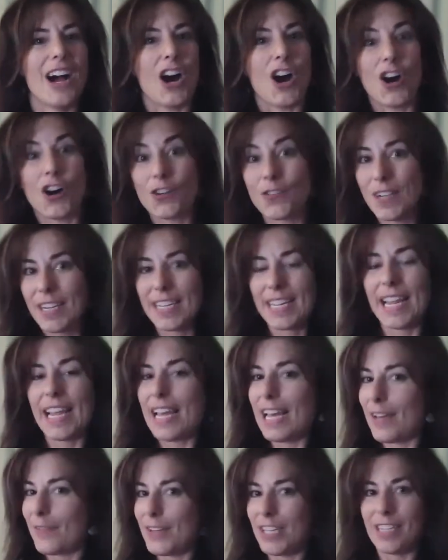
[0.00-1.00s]
already
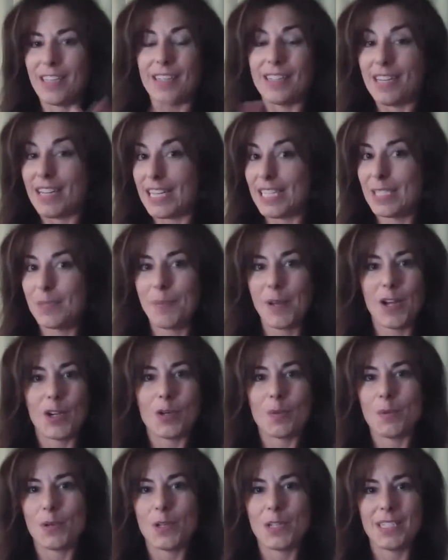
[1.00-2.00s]
having a nice
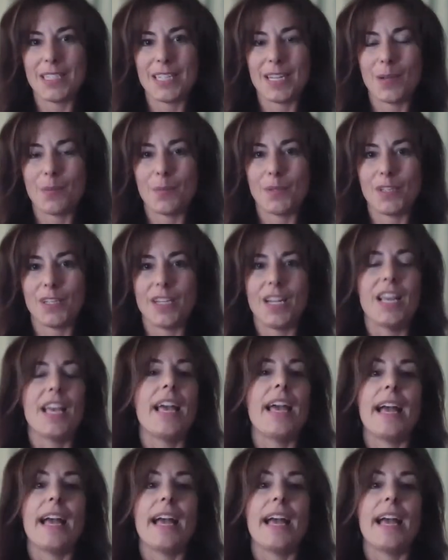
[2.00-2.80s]
PowerPoint template,